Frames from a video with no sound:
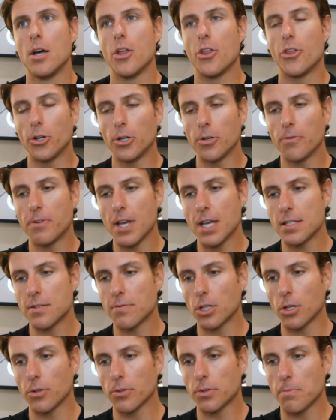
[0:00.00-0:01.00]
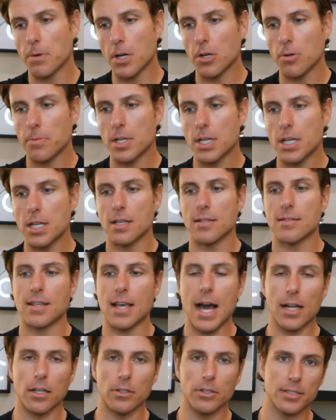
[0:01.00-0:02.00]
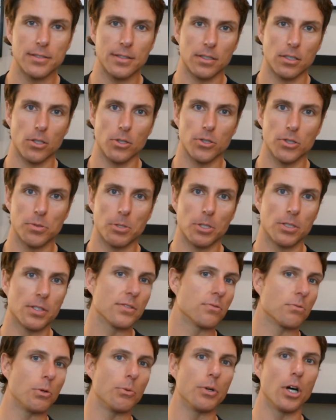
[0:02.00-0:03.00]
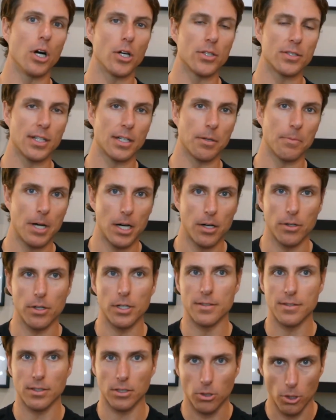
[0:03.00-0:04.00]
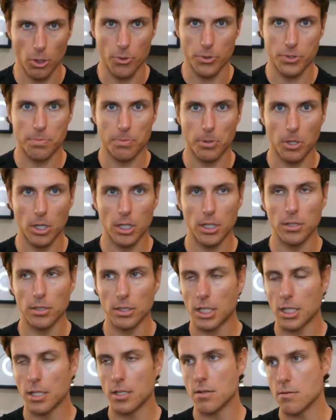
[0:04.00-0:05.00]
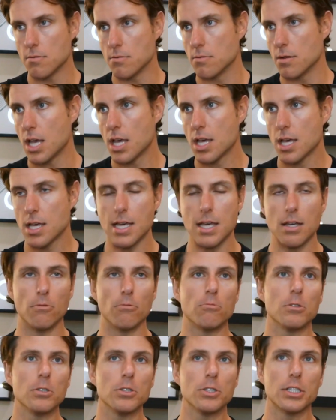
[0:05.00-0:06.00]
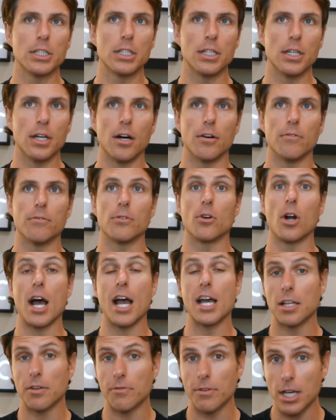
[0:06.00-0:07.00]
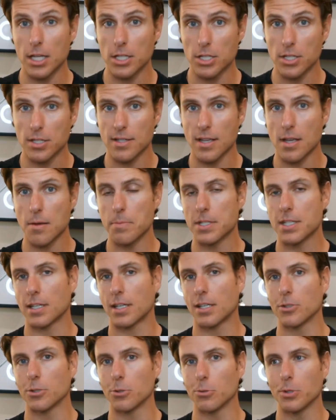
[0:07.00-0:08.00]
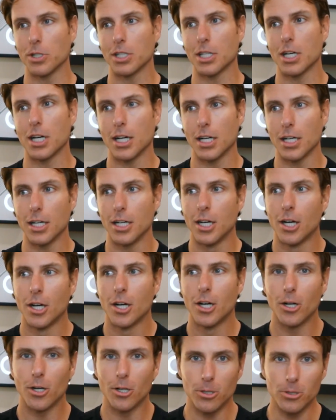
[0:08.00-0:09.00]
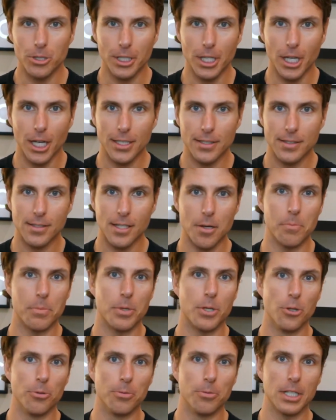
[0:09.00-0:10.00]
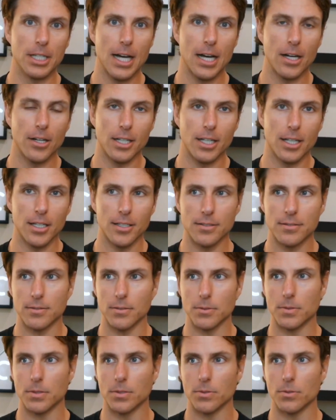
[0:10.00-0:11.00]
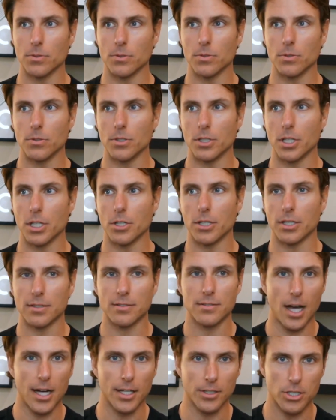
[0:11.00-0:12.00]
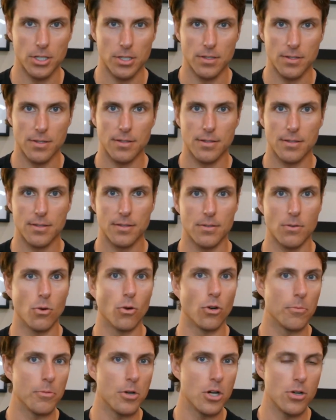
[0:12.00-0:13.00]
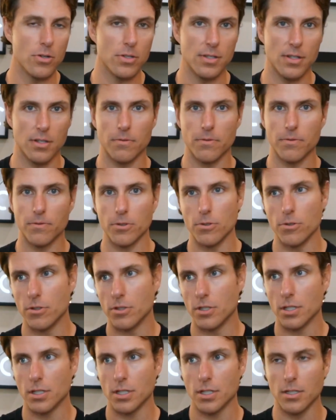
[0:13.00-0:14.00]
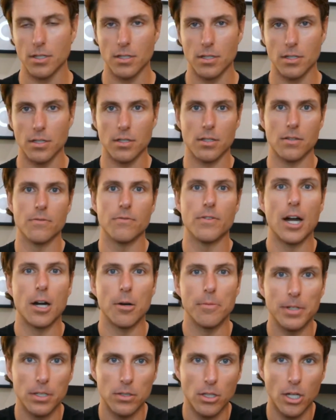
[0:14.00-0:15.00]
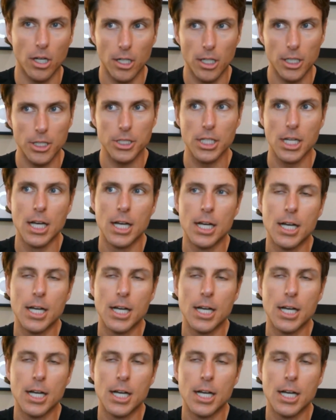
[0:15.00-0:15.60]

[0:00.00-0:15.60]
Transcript: Third phase of growth development is the adolescent growth spurt. This is what we all talk about is a growth spurt. Can hit really a variety of ages, in particular with uh, early onset puberty nowadays due to you know, exogenous hormones and food and the, the environment at large.